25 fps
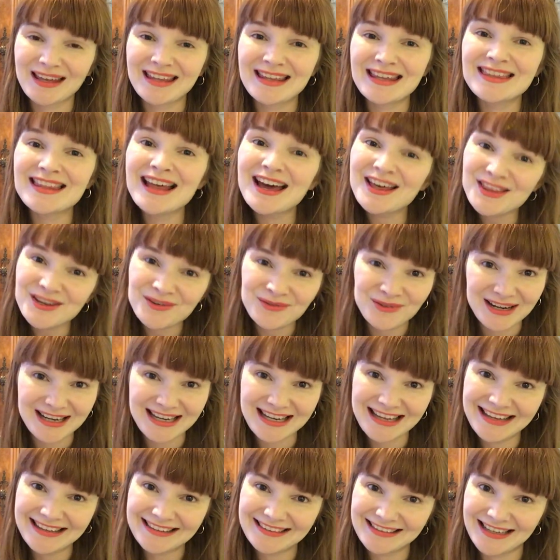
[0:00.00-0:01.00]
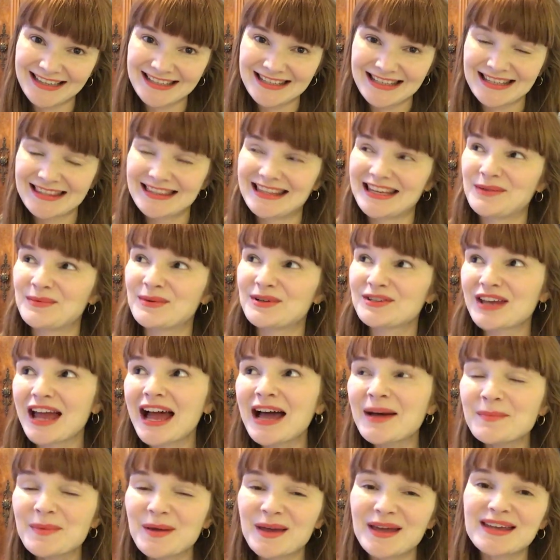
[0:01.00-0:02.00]
And another really exciting thing which
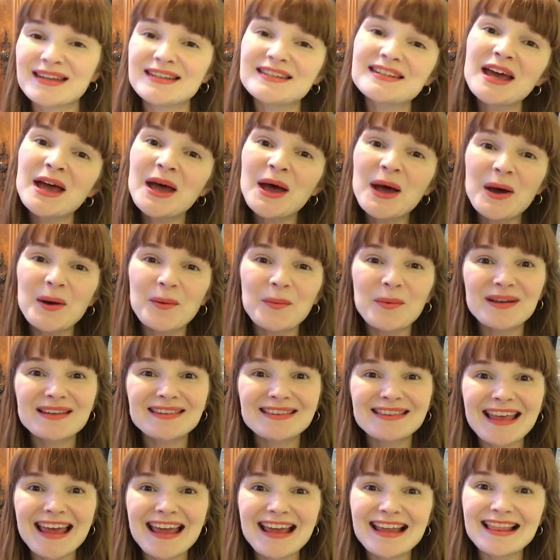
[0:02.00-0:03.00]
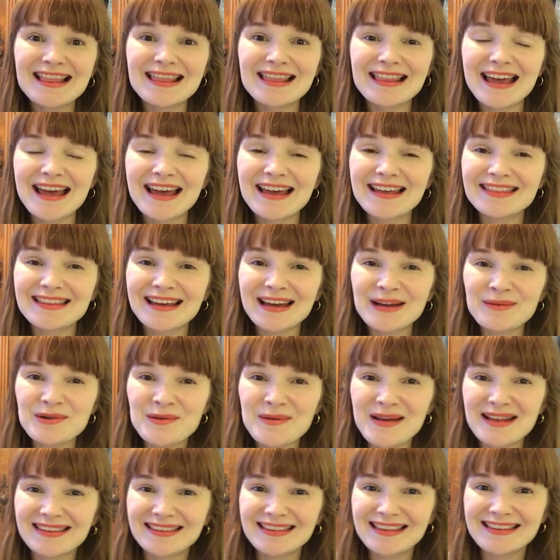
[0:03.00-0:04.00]
happened was we
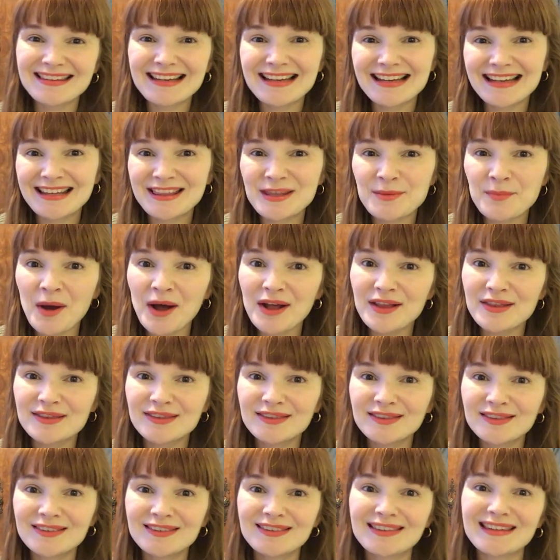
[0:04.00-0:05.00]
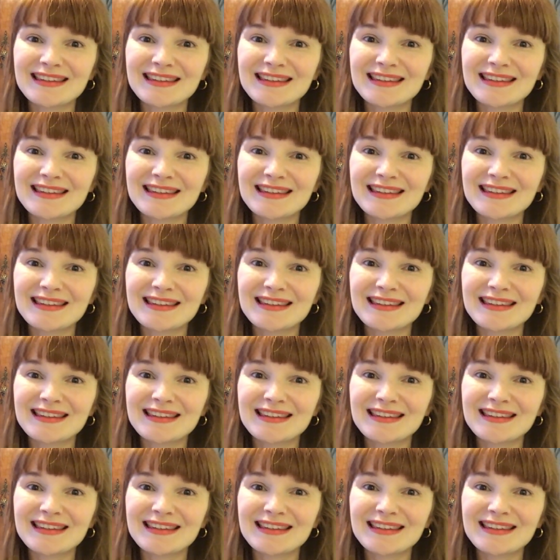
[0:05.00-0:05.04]
went to the Tilly and the Buttons